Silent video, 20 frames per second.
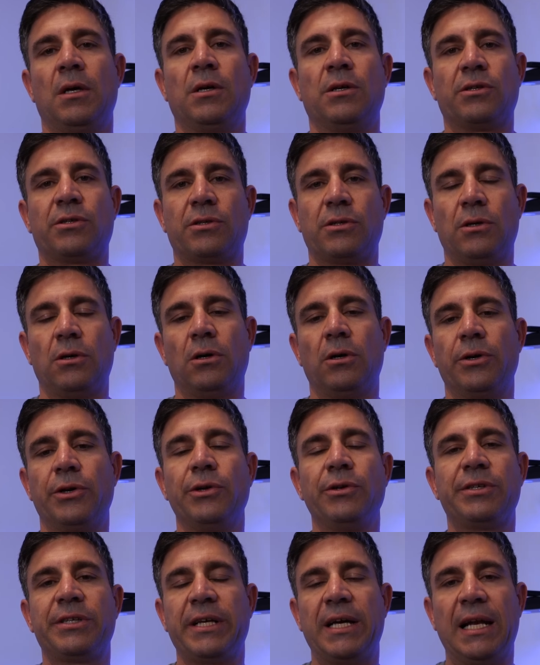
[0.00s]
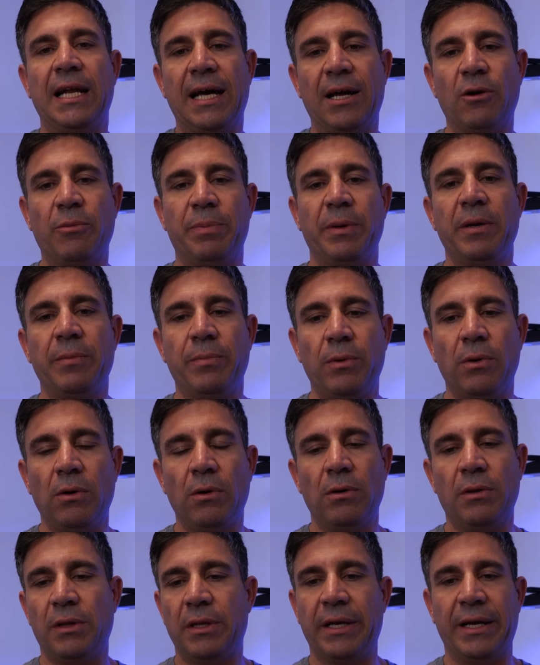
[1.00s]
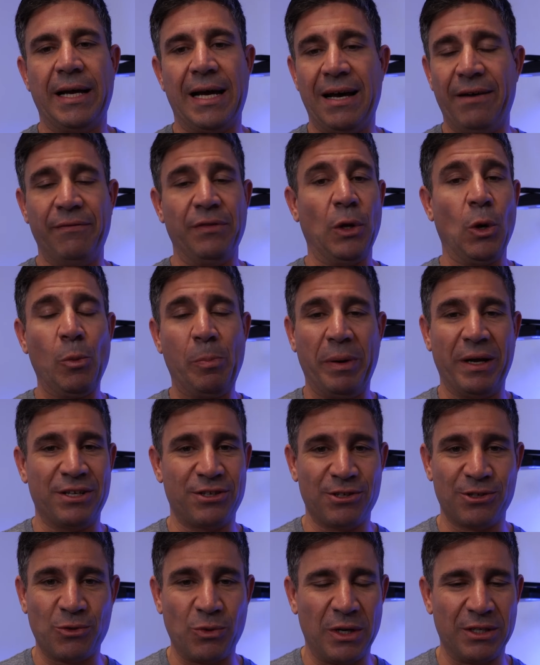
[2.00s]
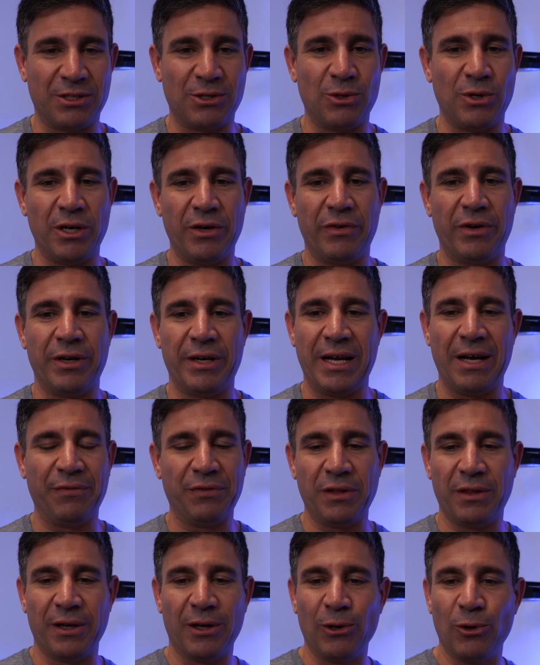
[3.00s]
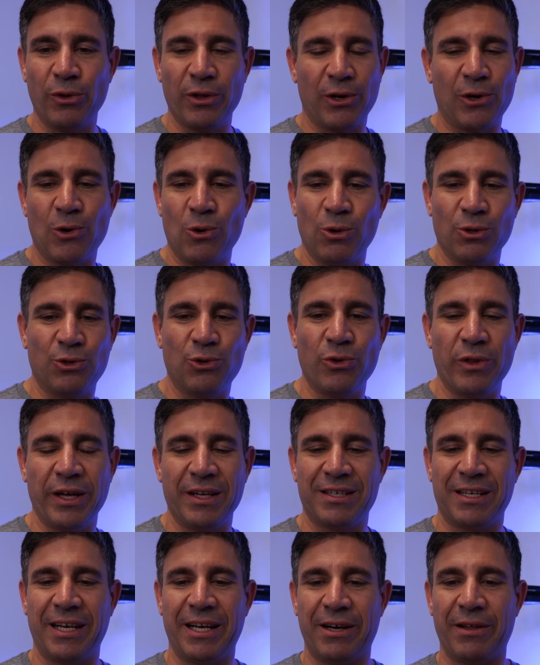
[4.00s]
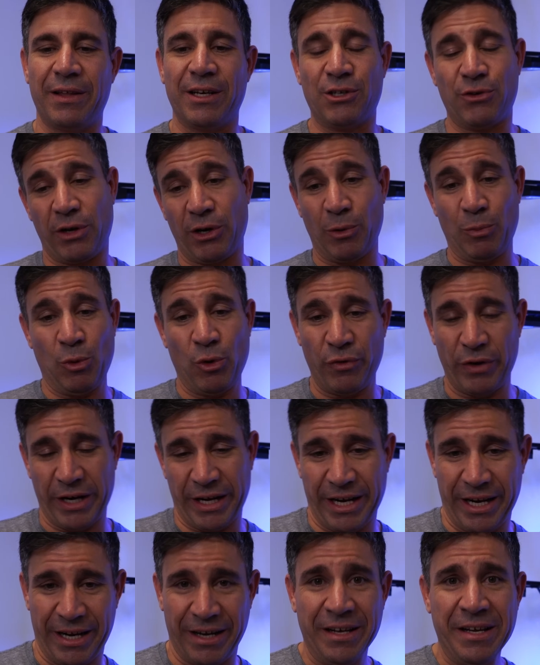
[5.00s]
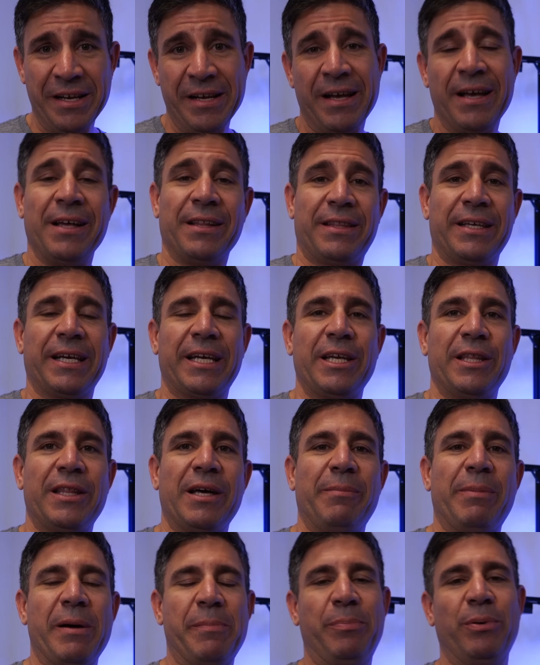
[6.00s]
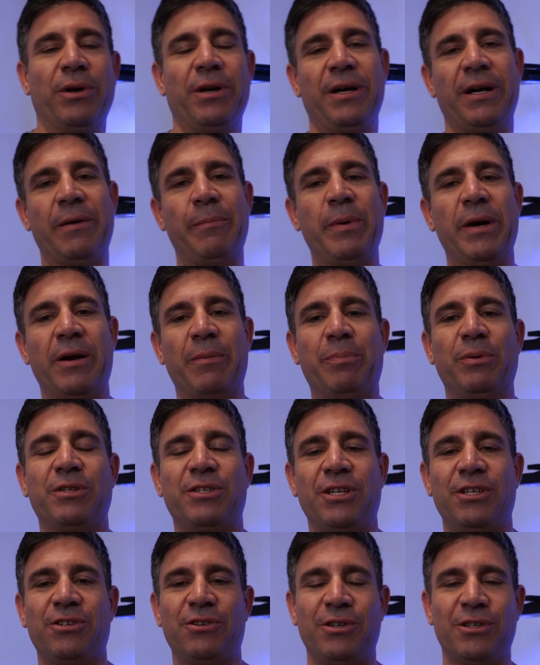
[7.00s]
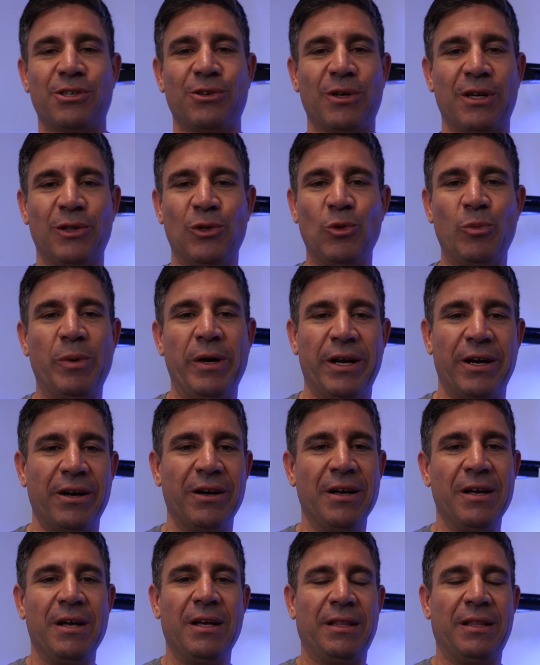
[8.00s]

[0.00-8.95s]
So you see a lot of people, they have no patience whatsoever, and after they glue the coral 2 days later, they try to move it again, thinking that by putting it in a better position it's gonna do better.